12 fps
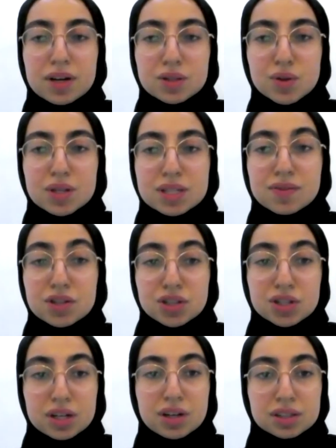into a civil
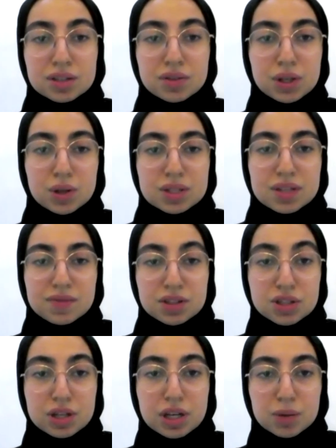engineering degree or a civil
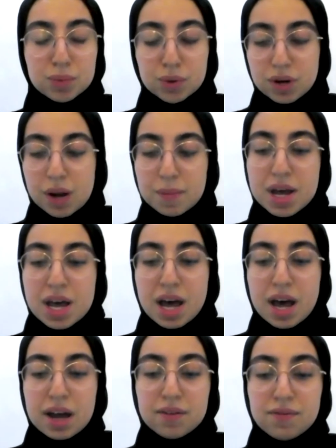engineering program?
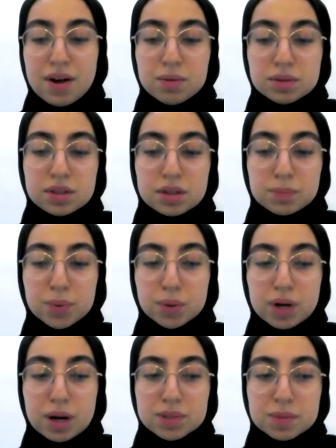And I found the
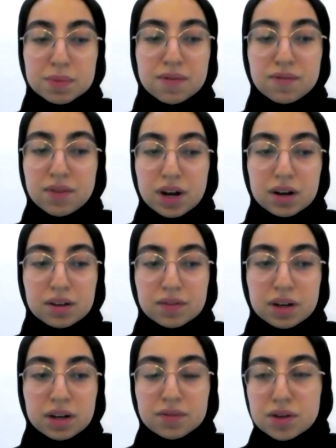program to be very,
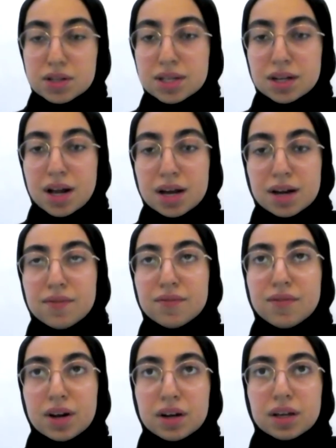very versatile and
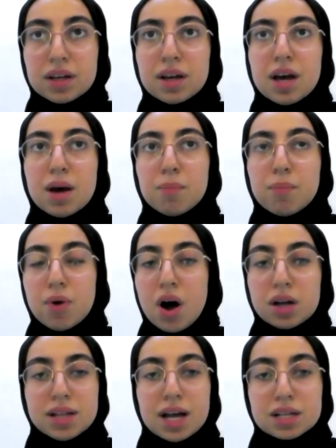very
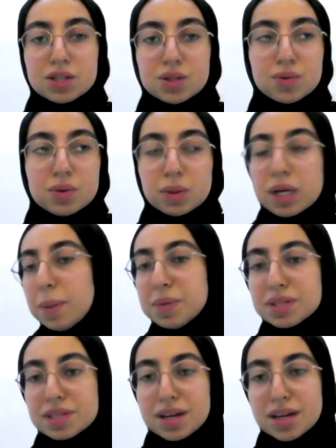broad as to
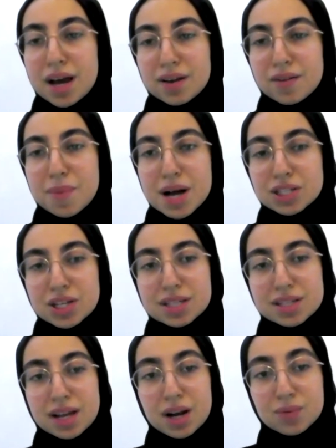encompass any kind of
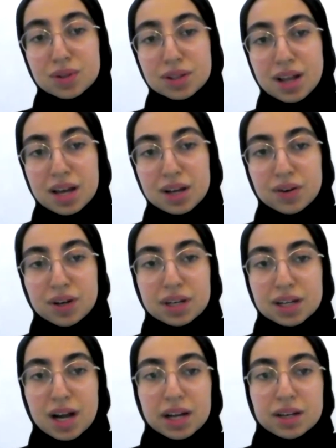passions that I would like or
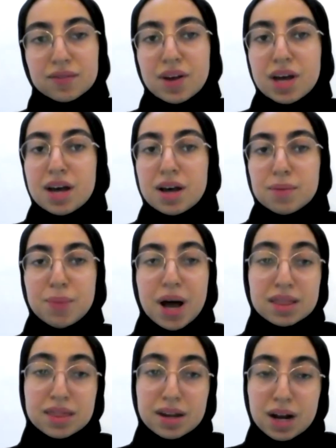any kind of
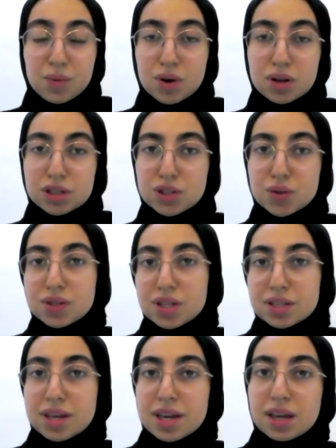path that I want to choose to take